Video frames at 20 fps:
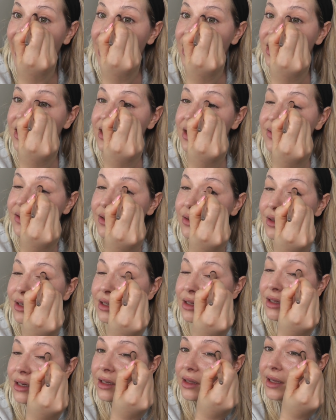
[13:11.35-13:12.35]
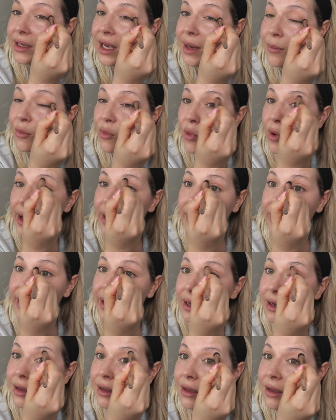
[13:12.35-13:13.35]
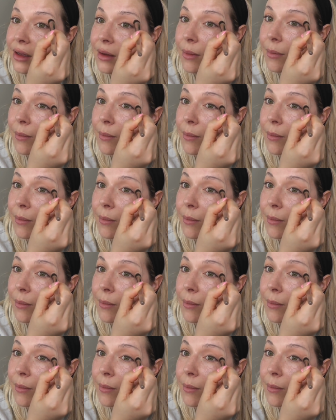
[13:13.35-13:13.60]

It doesn't even really look like I'm wearing